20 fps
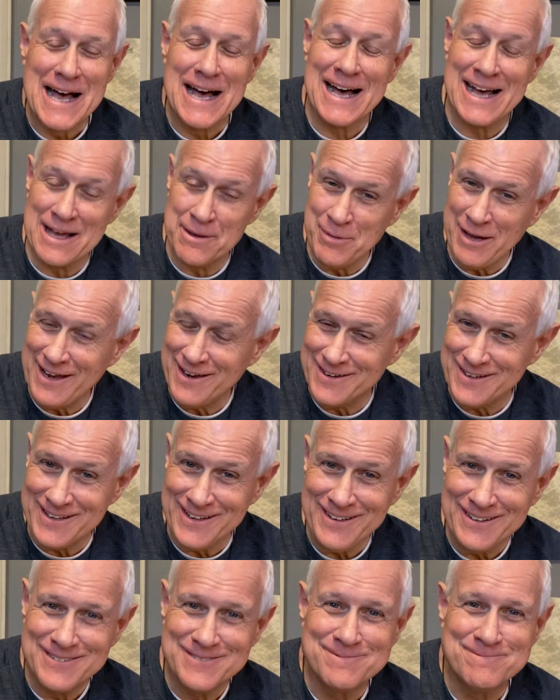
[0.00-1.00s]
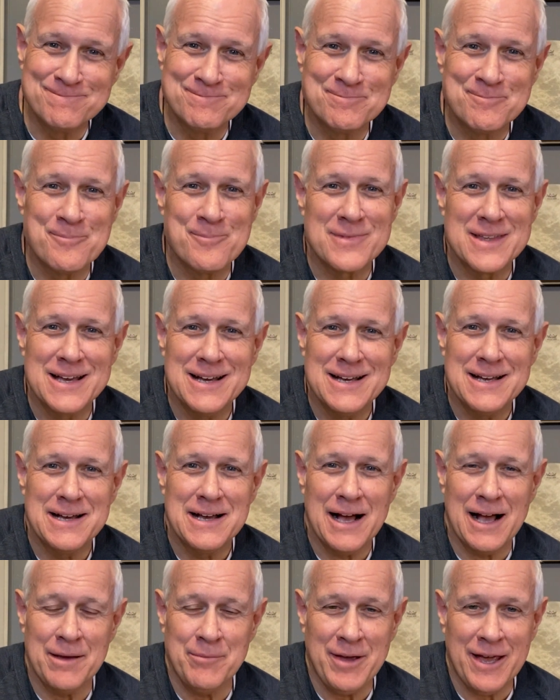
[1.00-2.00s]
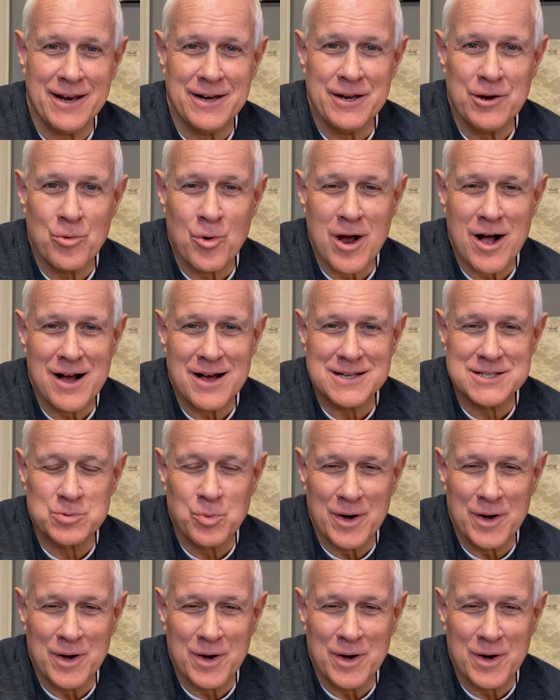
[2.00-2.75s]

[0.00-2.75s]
I'm Andy Ross,